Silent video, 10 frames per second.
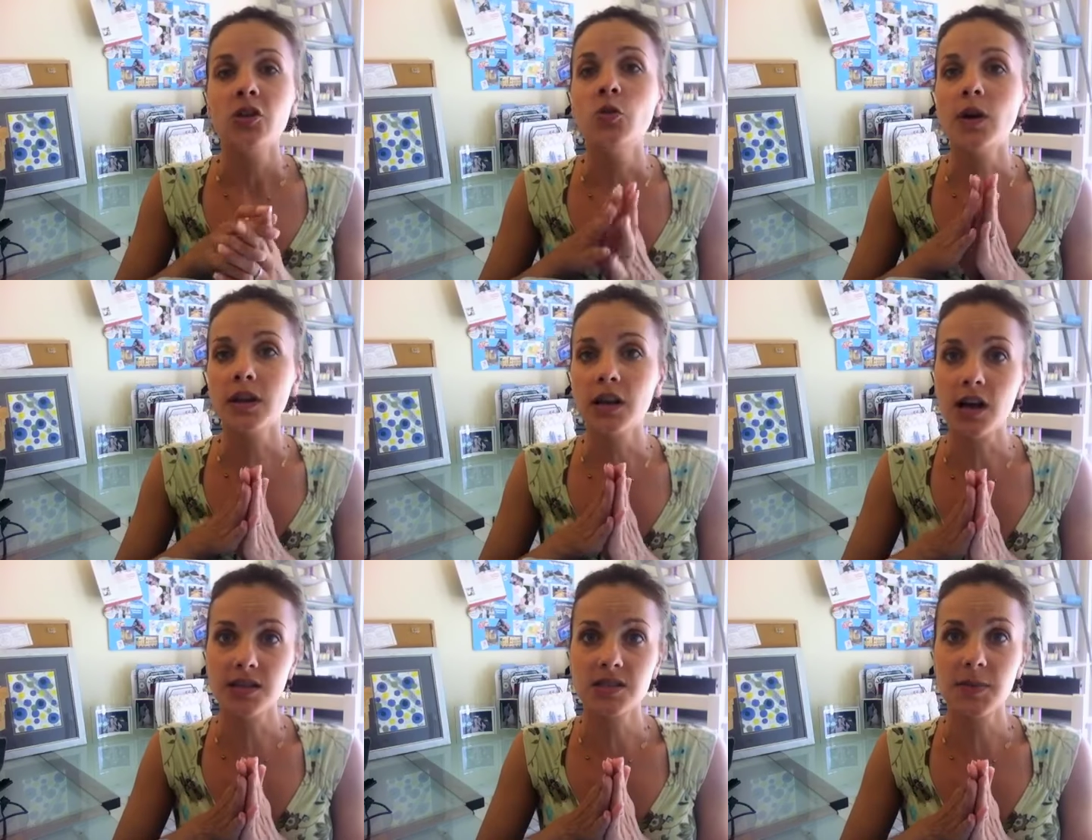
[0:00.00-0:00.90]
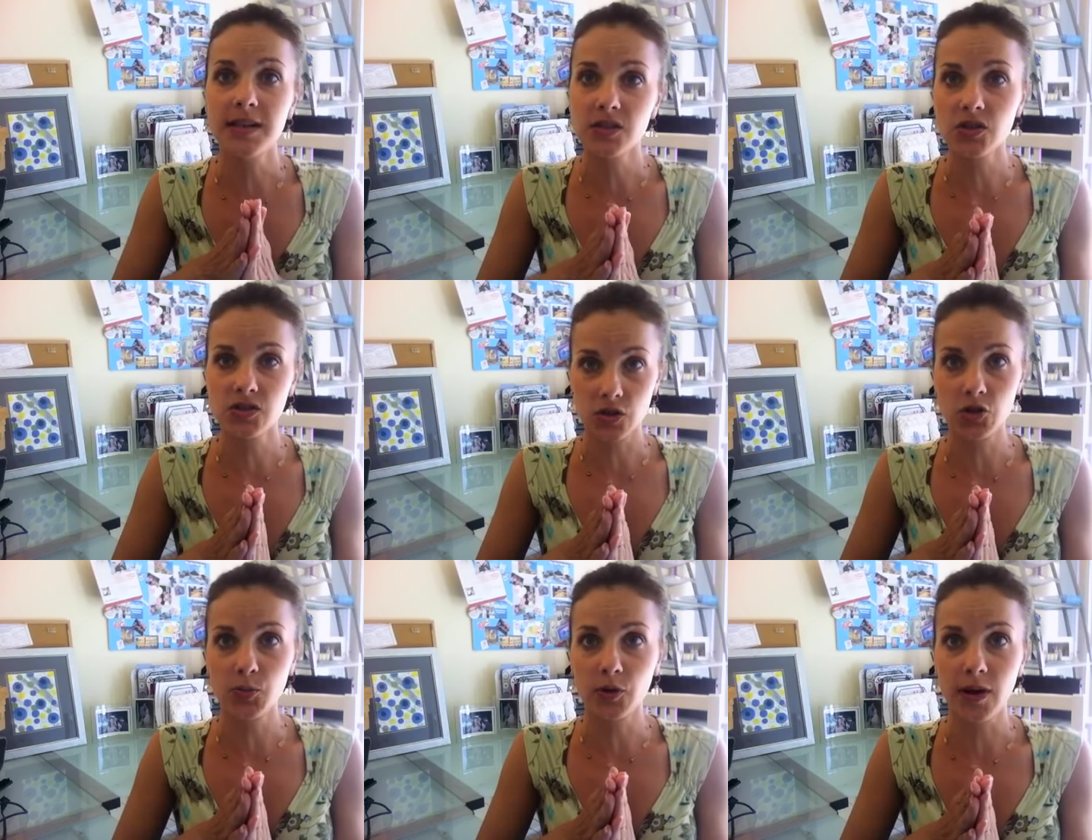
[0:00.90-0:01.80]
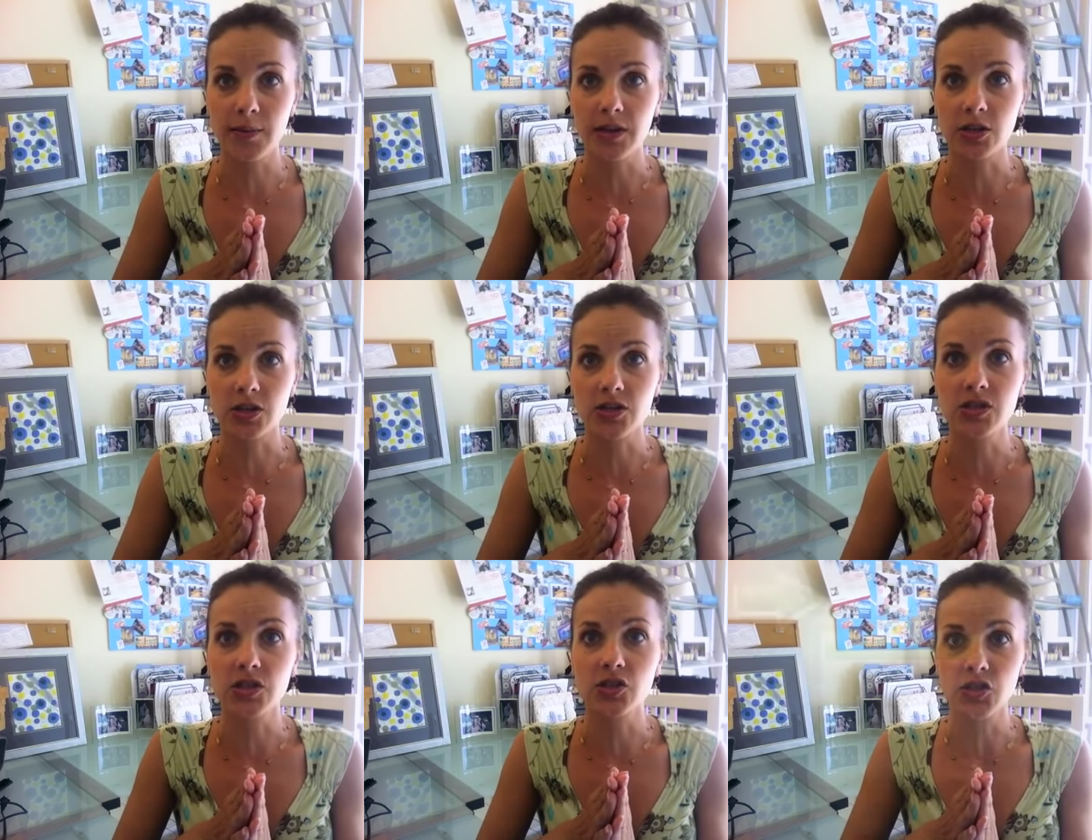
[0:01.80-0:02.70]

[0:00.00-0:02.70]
You want to customize your search parameters